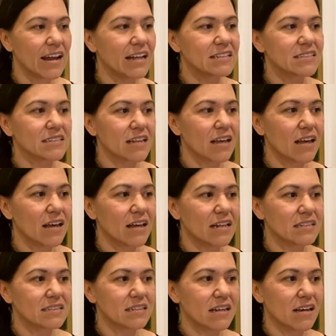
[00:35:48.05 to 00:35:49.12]
It's
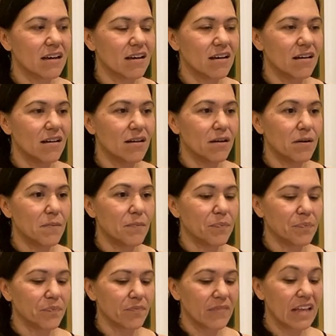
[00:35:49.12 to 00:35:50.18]
it's a um,
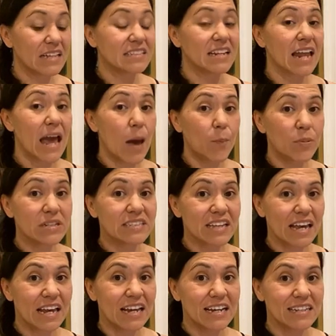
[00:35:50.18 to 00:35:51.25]
it's an
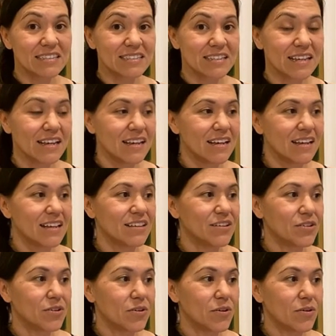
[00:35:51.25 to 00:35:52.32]
appetite,
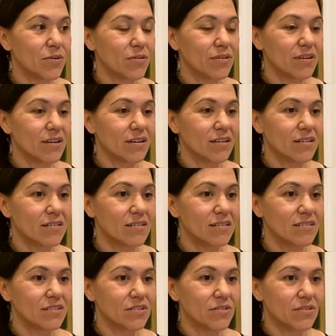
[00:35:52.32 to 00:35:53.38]
you know, uh,
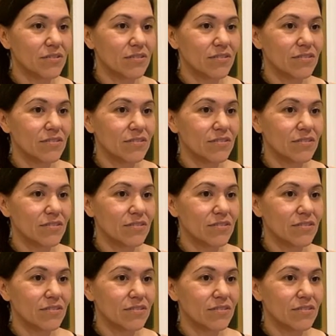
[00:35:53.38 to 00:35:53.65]
you,